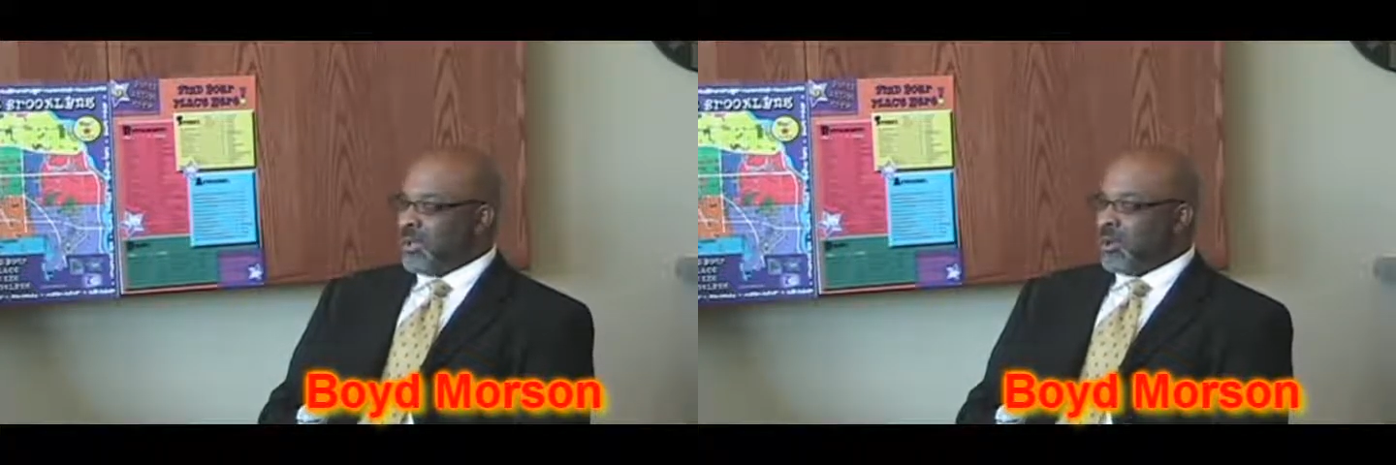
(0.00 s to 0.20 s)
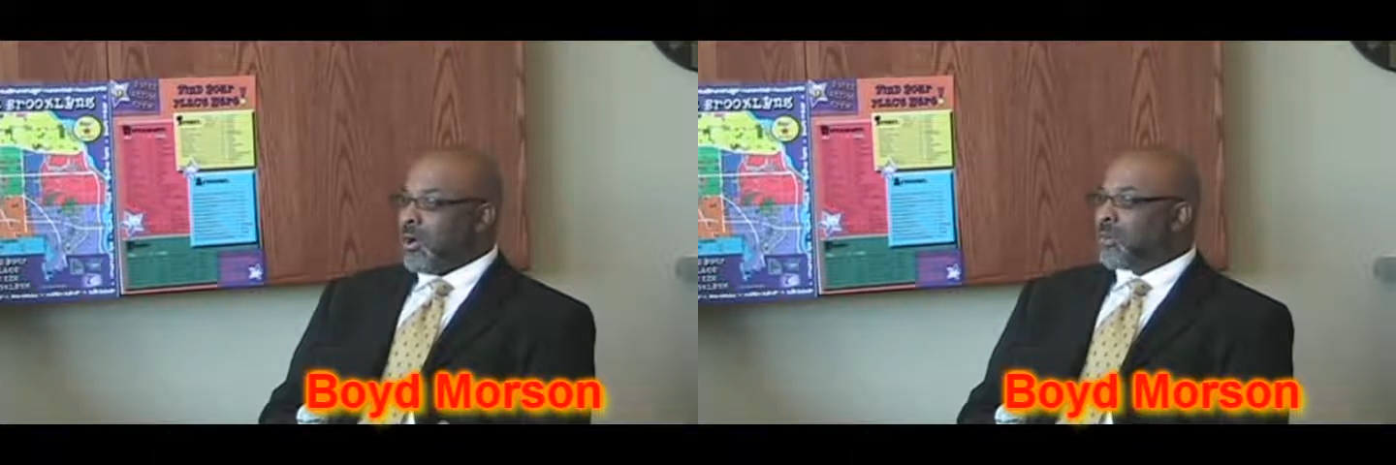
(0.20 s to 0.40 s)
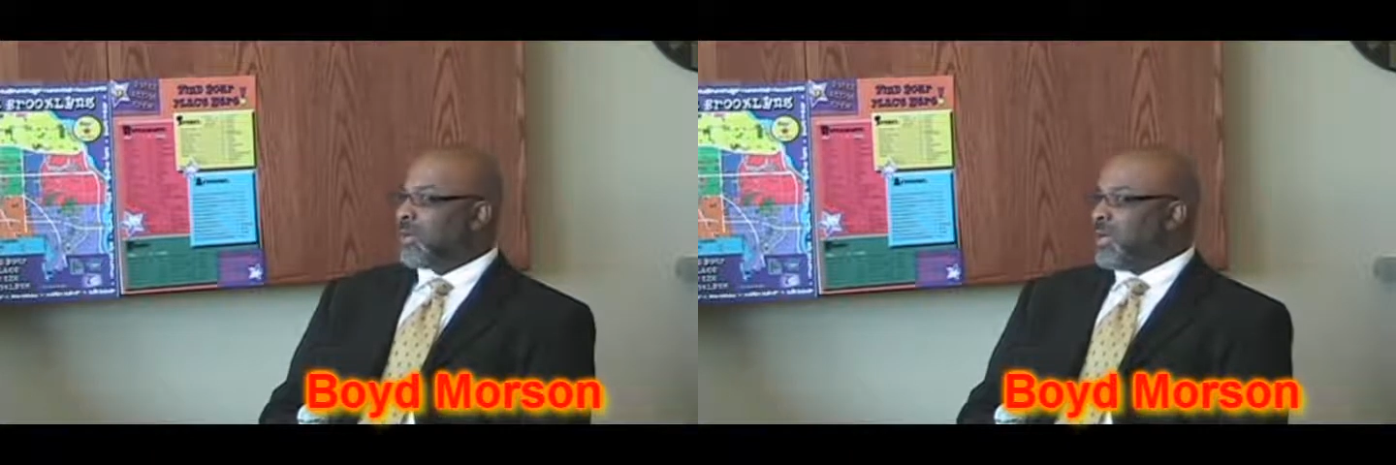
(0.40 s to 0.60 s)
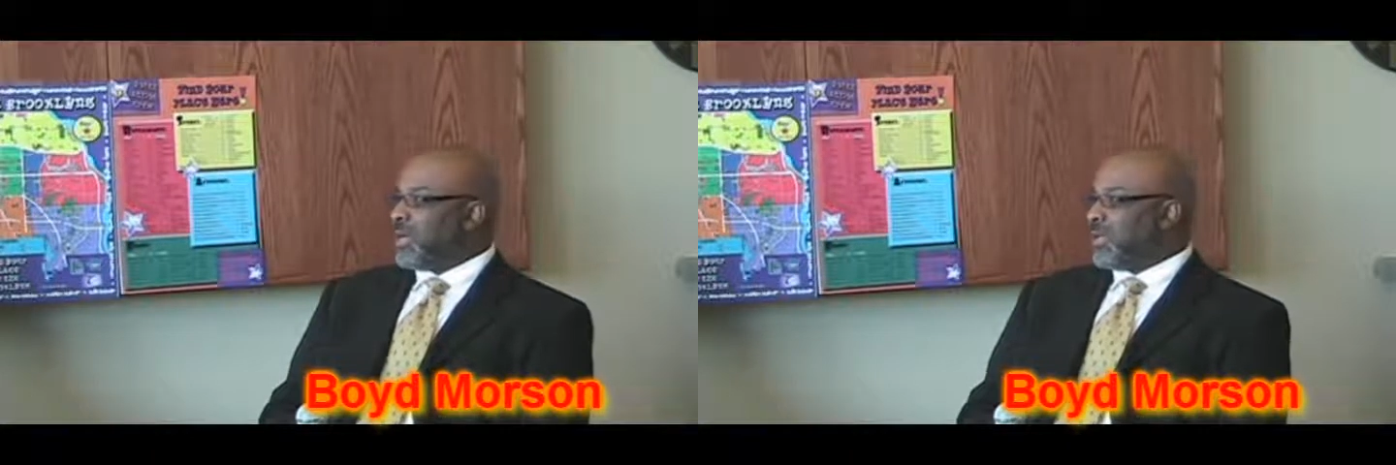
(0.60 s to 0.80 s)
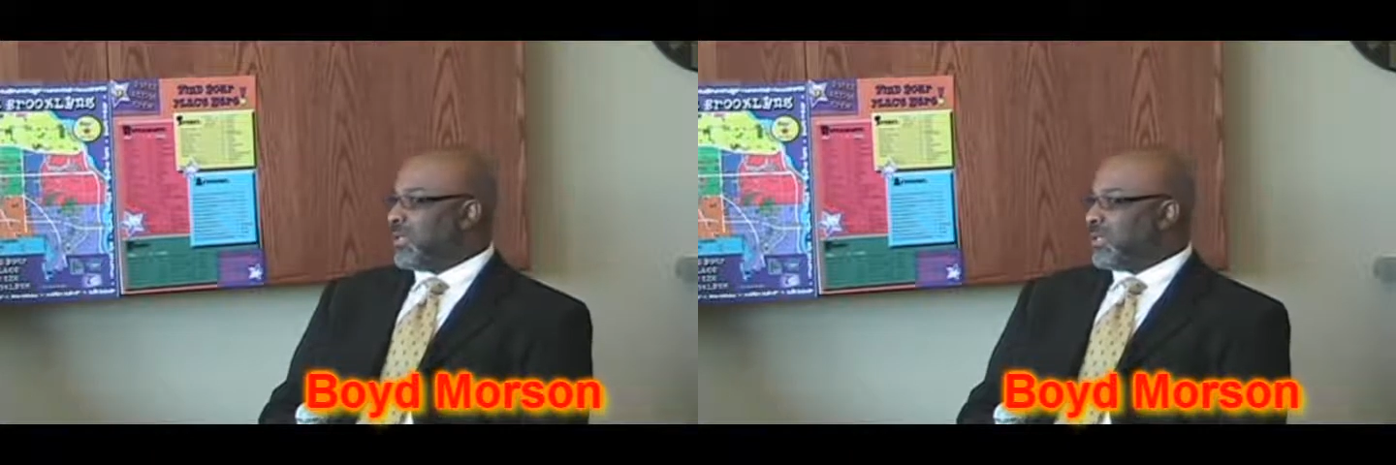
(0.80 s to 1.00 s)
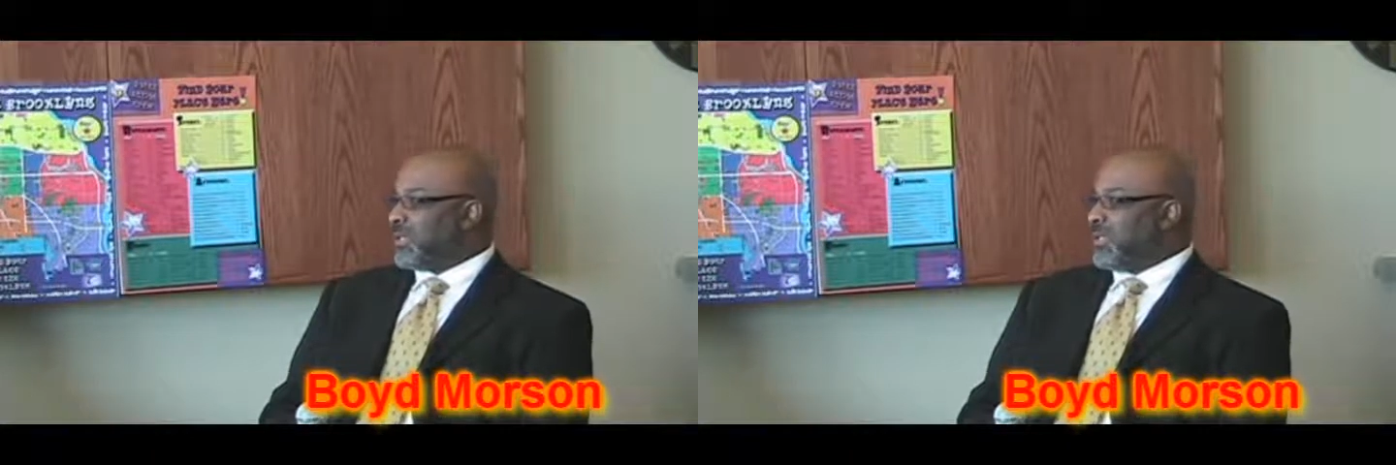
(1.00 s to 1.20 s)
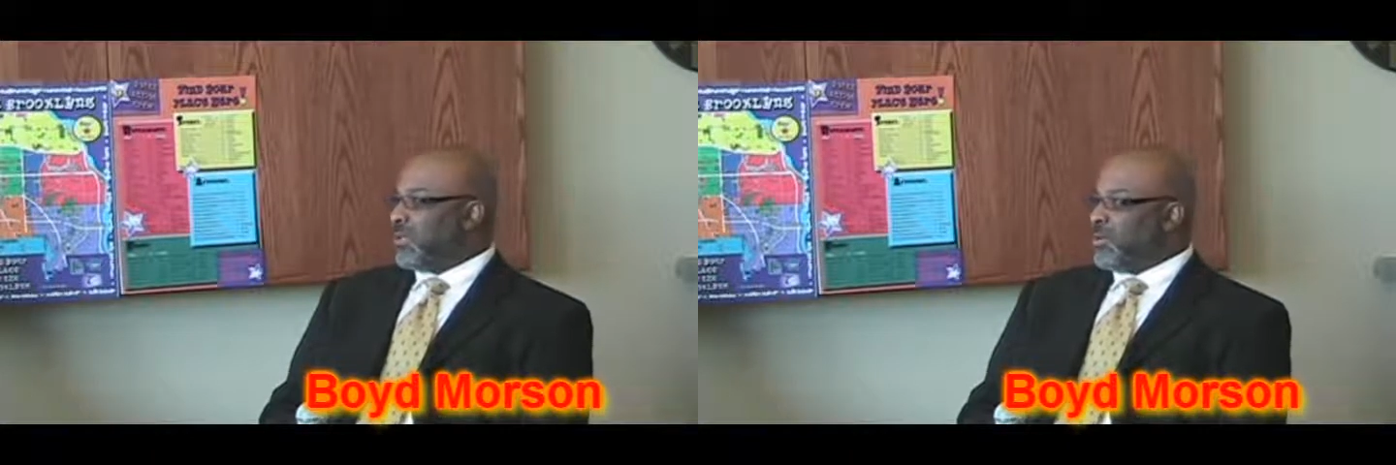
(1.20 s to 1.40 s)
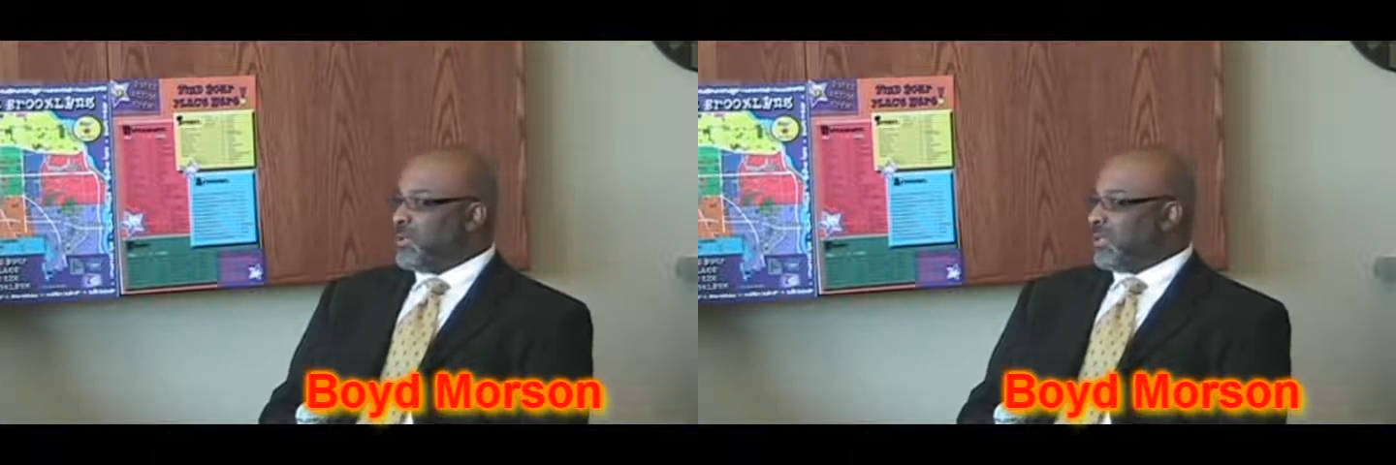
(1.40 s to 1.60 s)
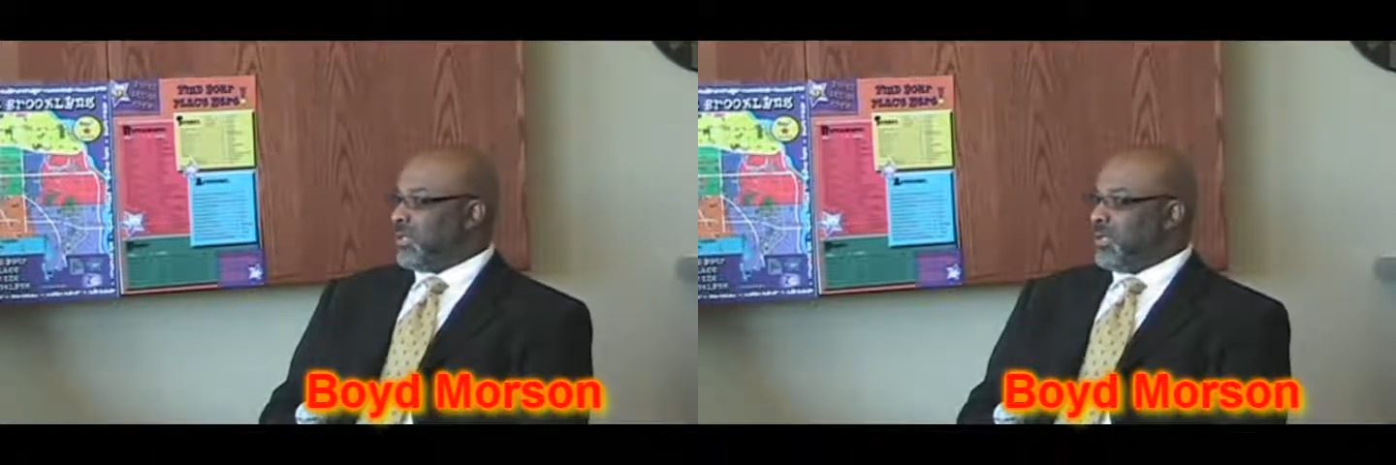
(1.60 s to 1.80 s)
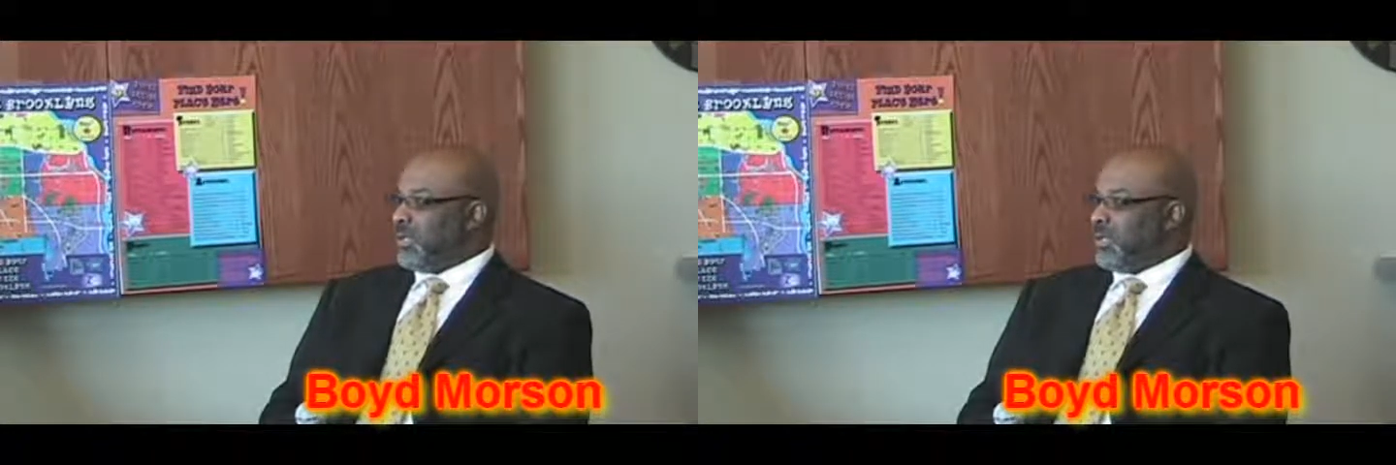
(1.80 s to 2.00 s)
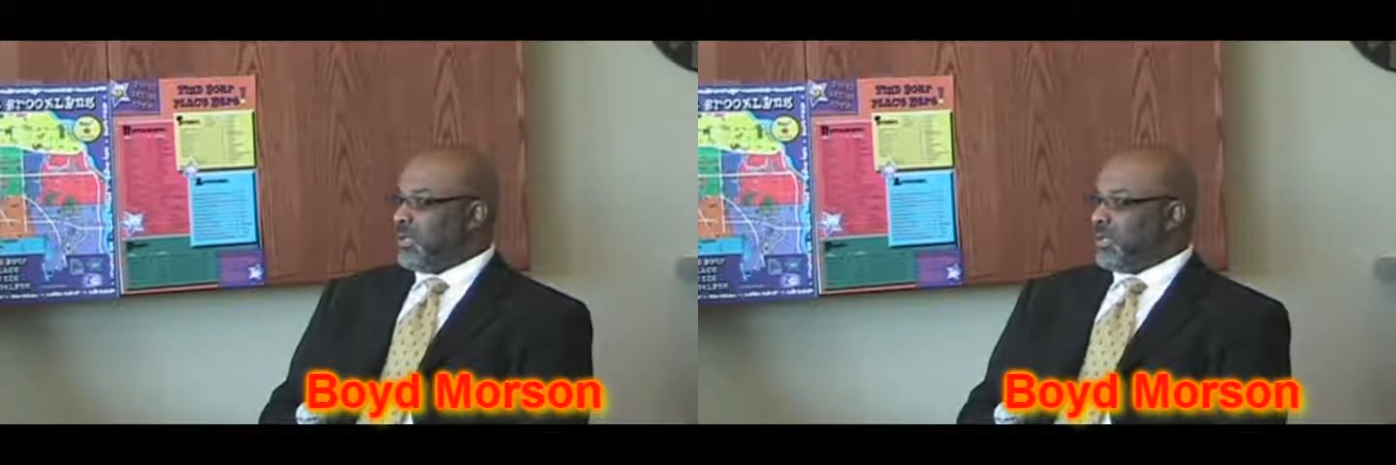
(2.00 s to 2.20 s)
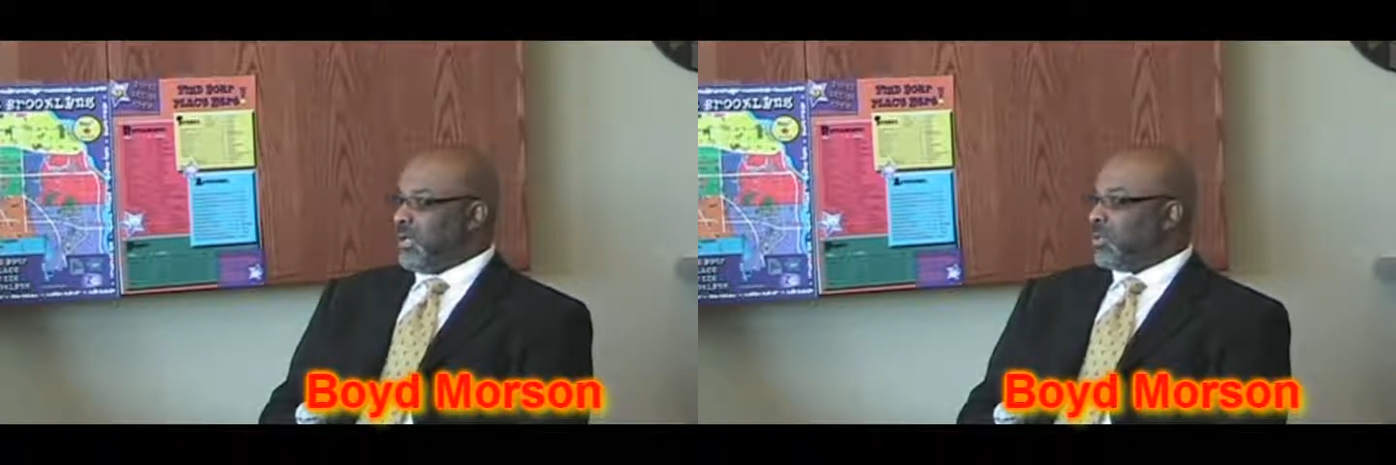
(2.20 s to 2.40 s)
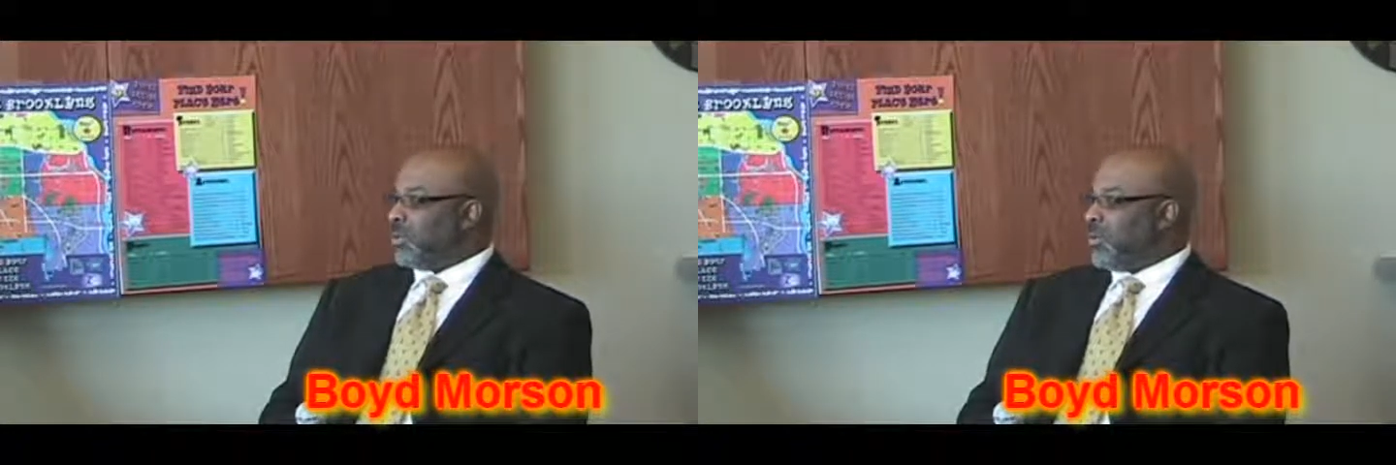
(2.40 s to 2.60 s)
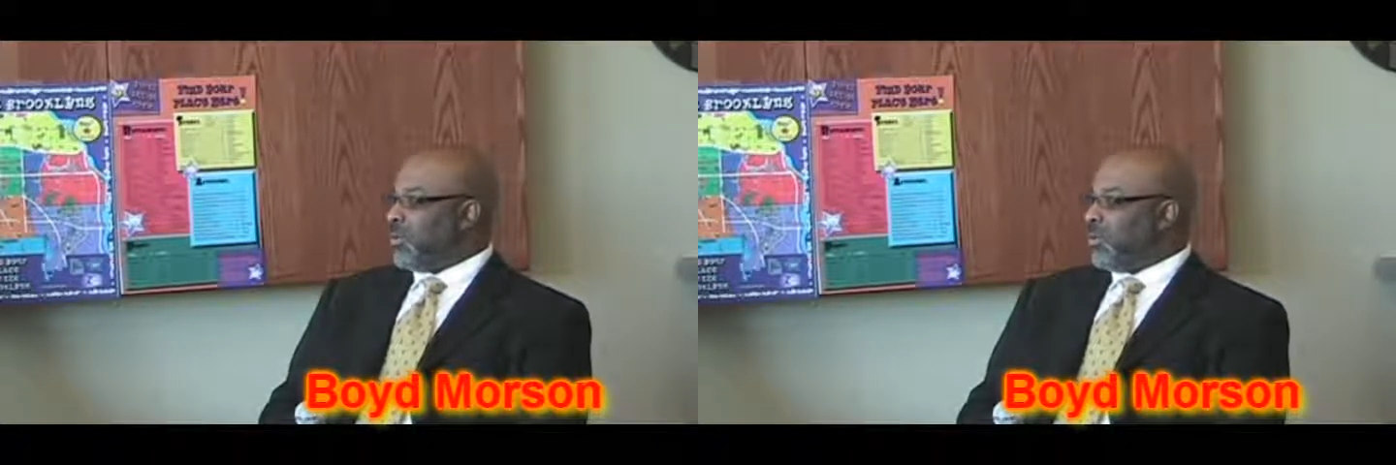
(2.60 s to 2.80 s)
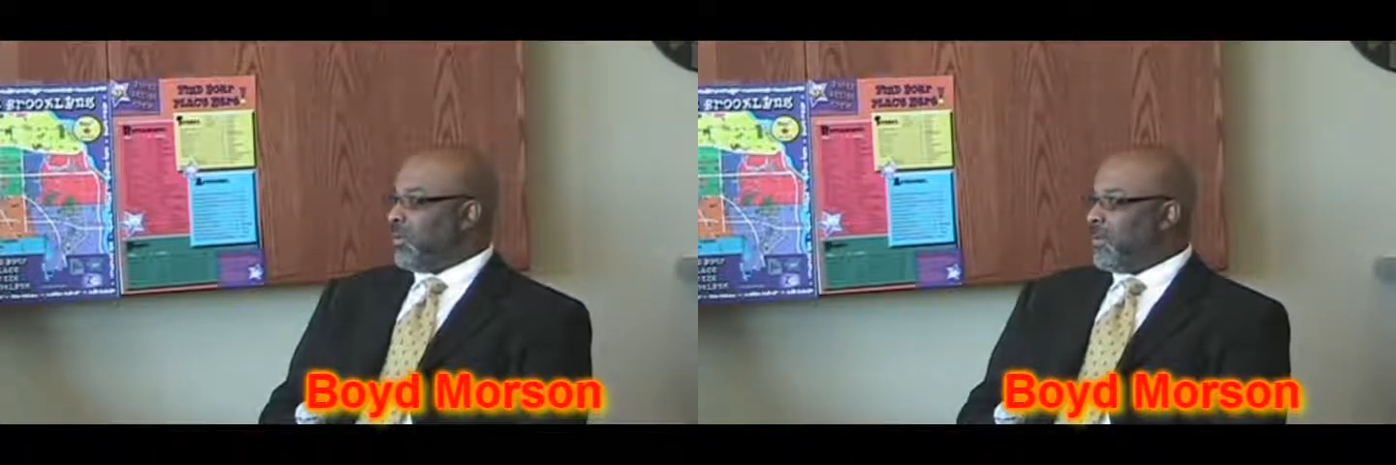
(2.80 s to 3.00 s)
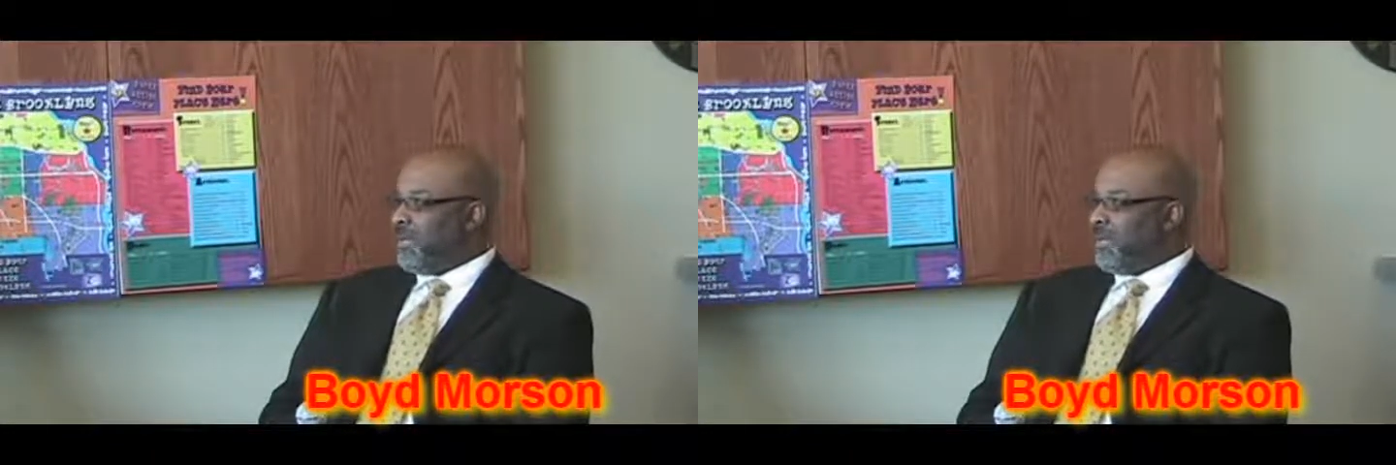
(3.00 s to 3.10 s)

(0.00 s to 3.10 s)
all the great things that they do that's getting untold,